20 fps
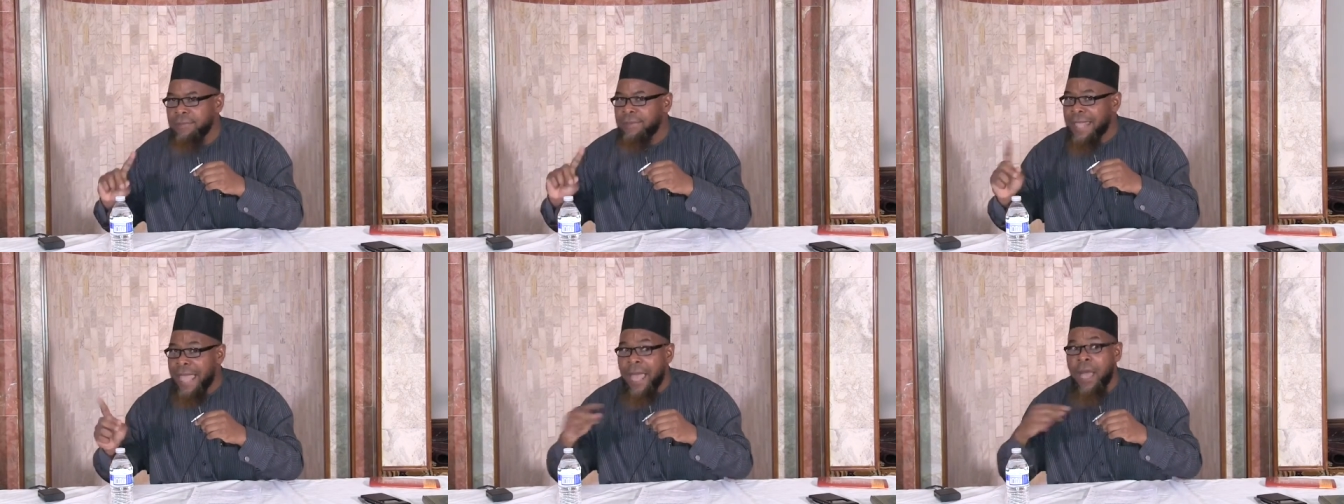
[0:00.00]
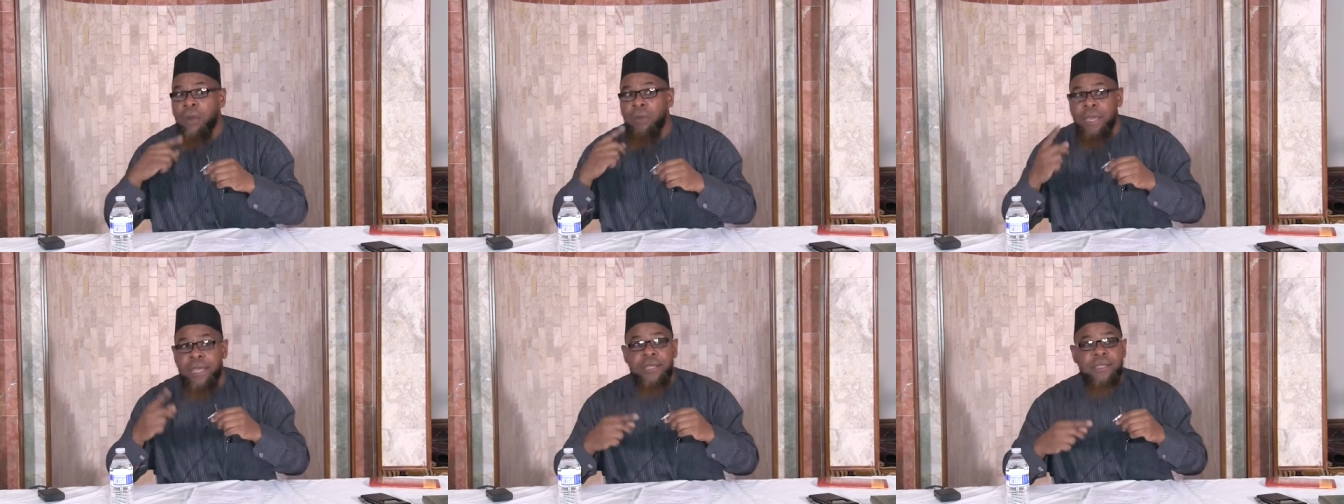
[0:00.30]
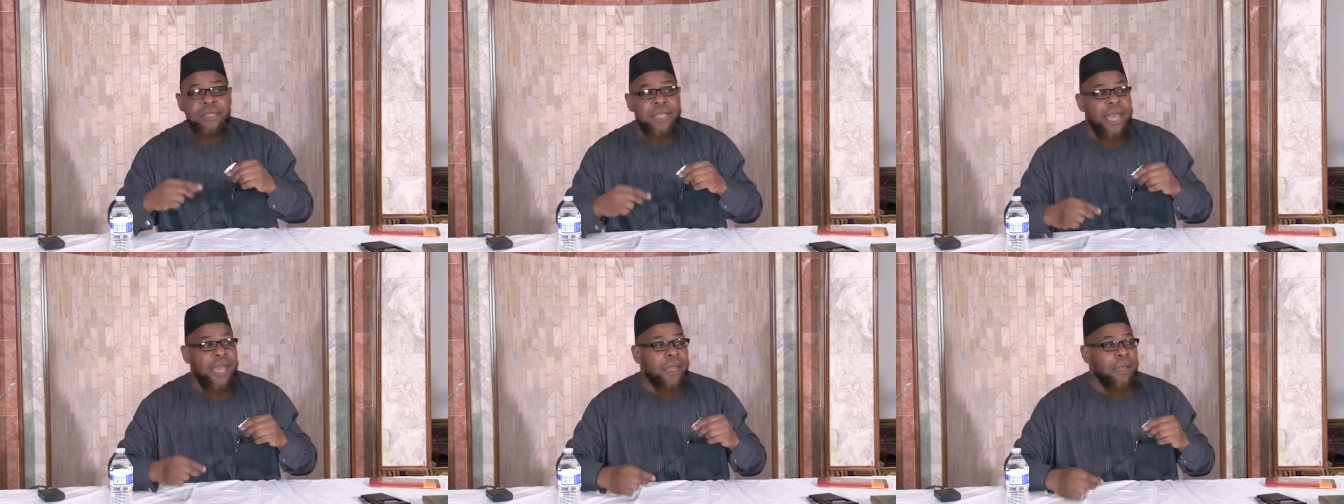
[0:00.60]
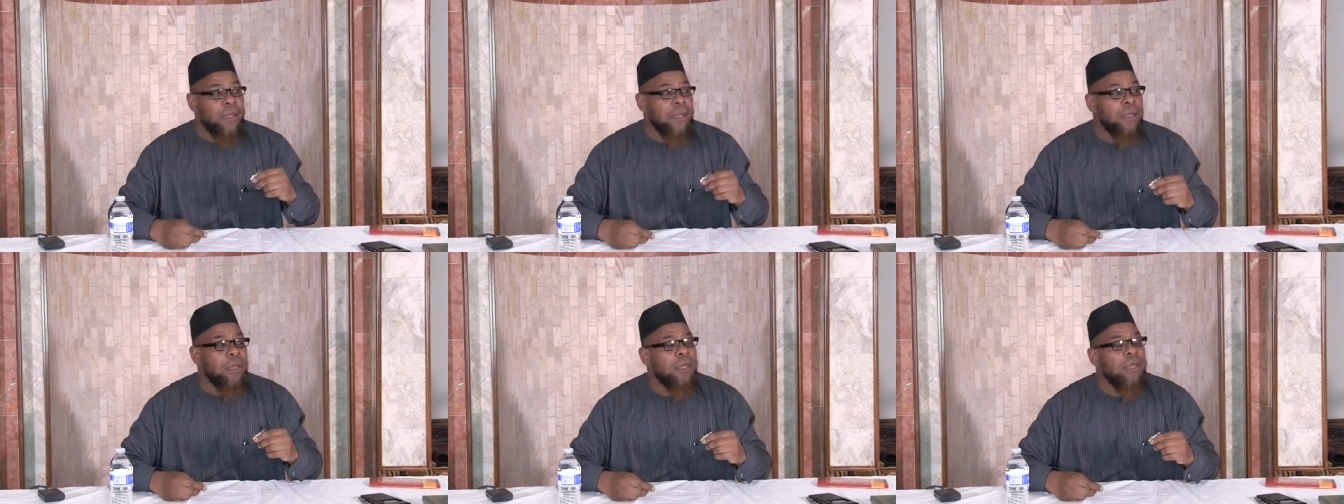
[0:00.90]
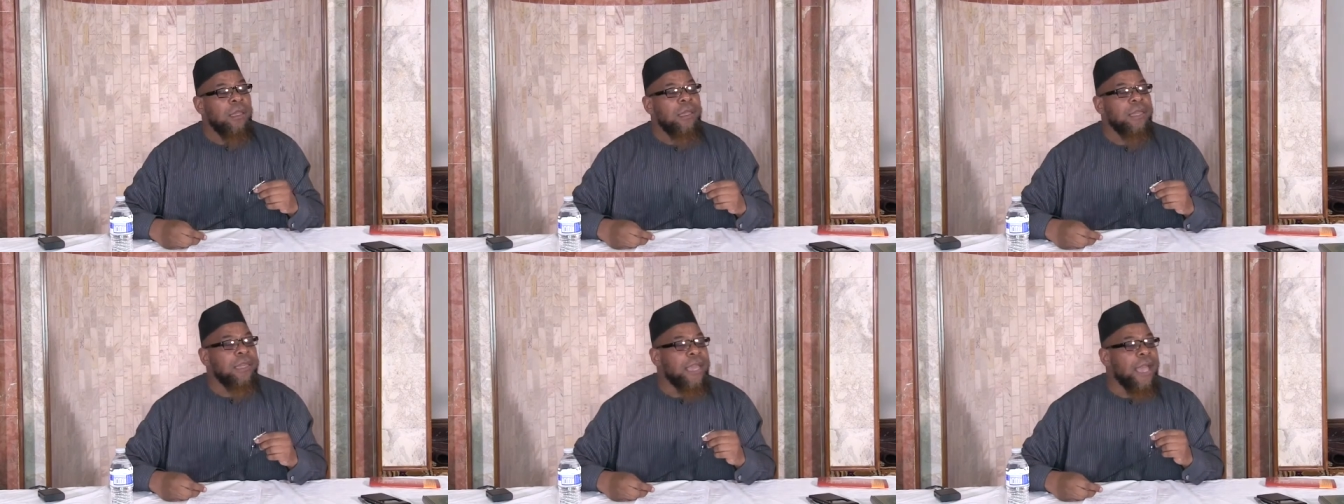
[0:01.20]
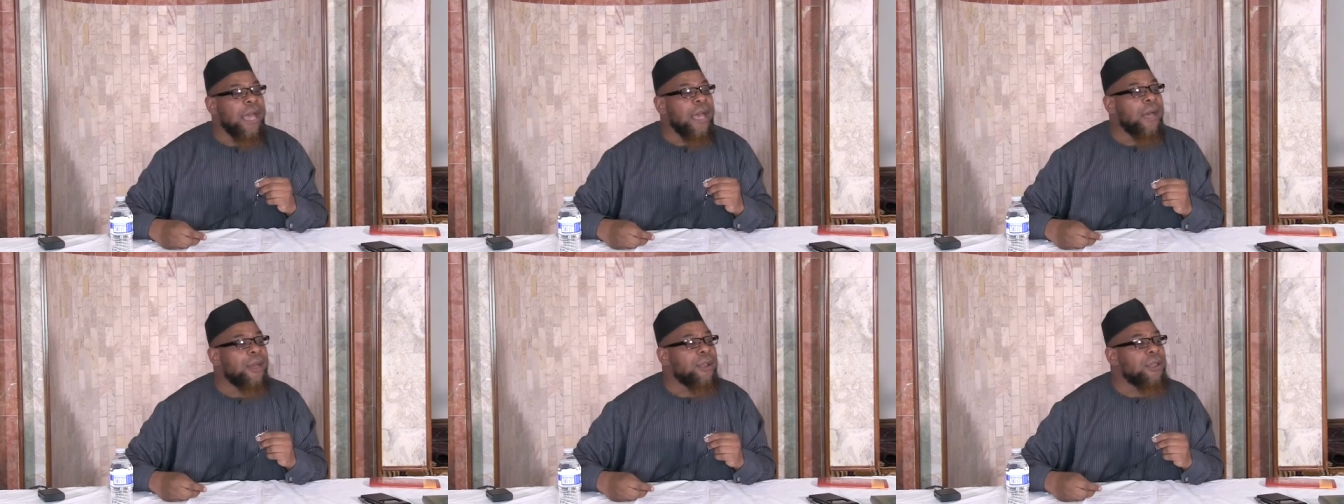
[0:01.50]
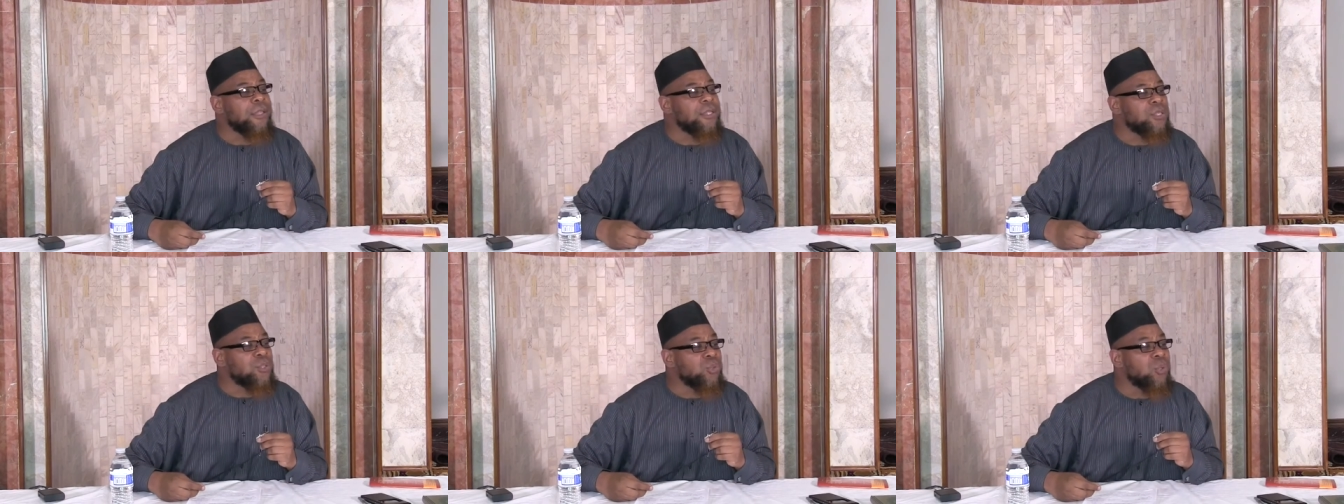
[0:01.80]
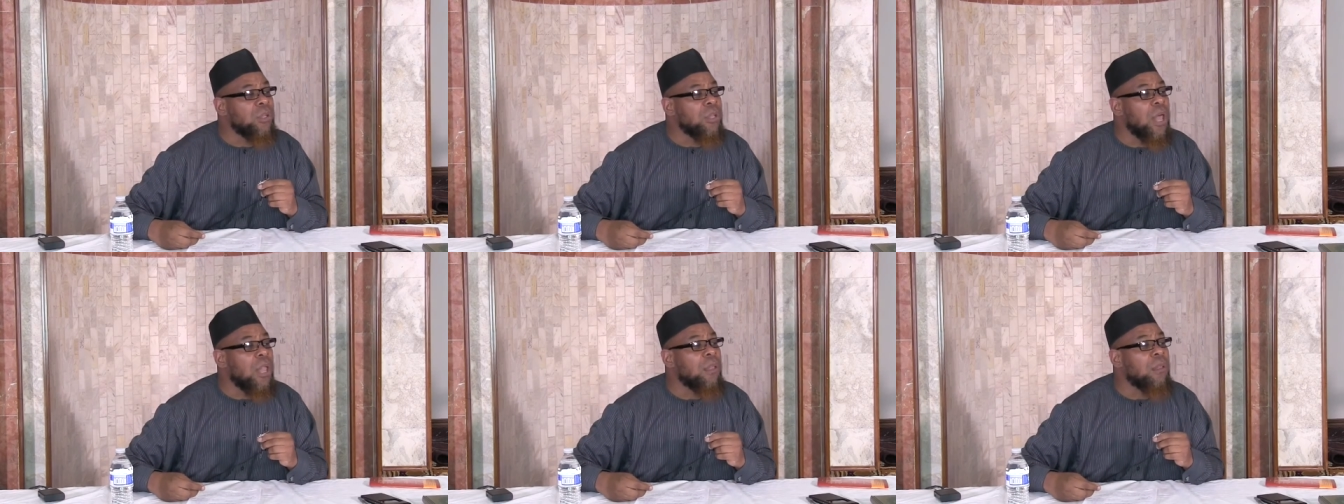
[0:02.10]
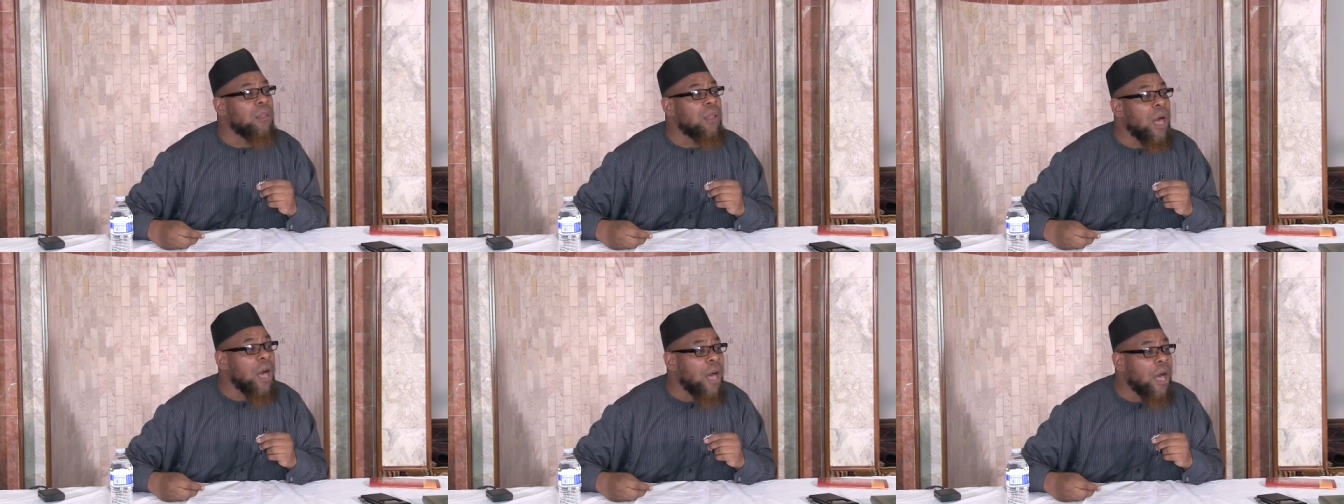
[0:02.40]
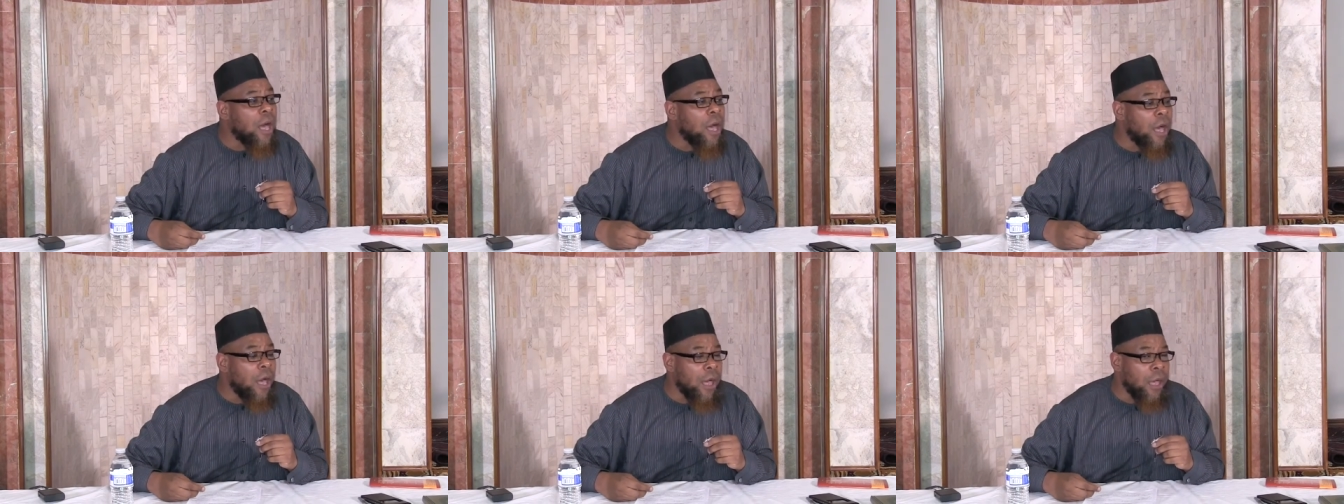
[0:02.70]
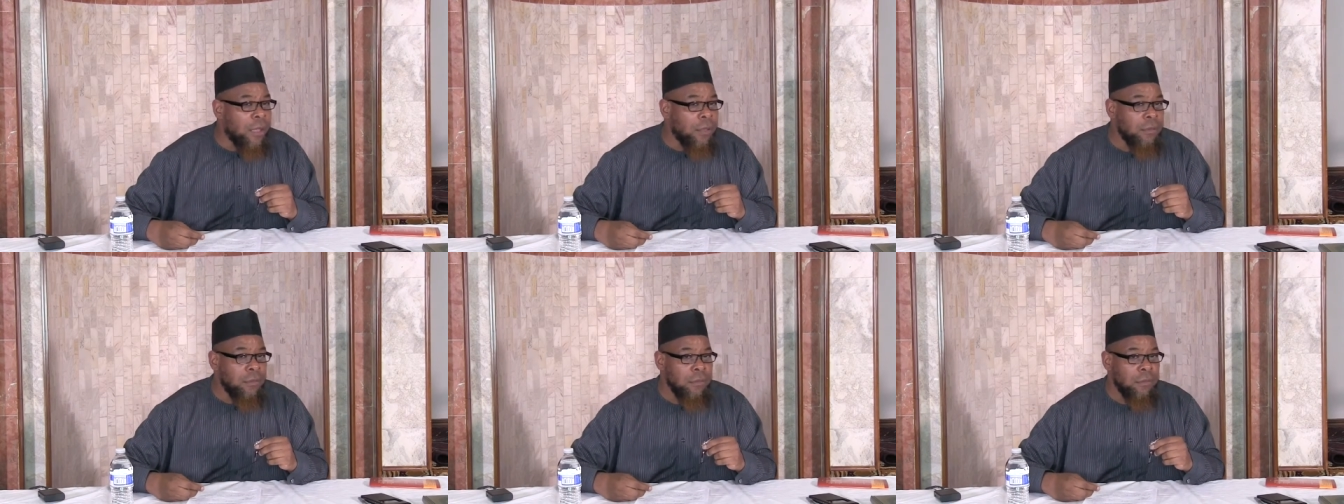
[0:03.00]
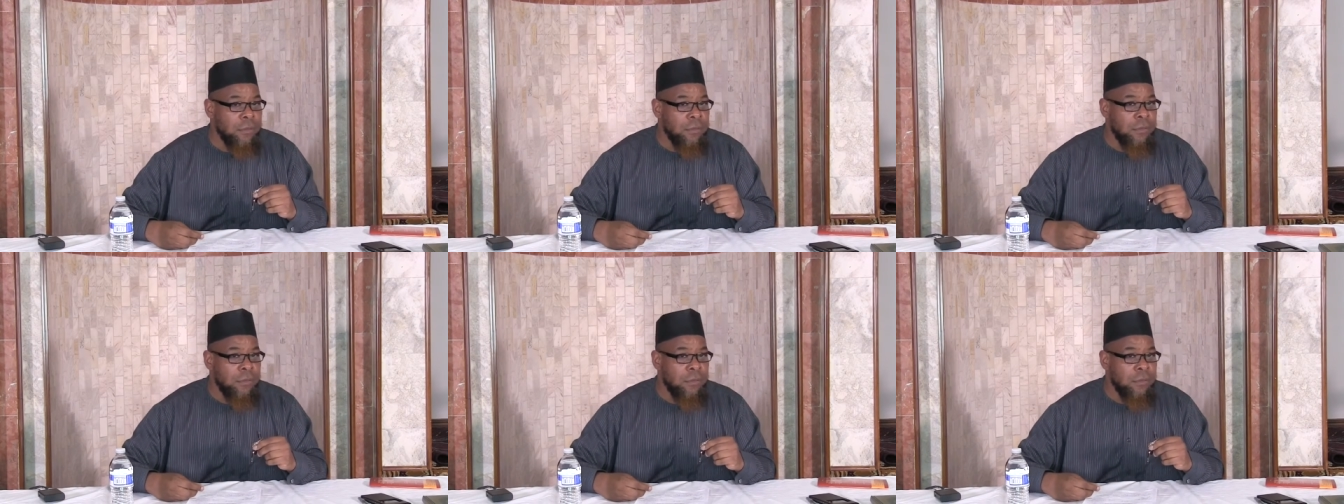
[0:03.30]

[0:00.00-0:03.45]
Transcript: Now he said, Ya Rasulullah.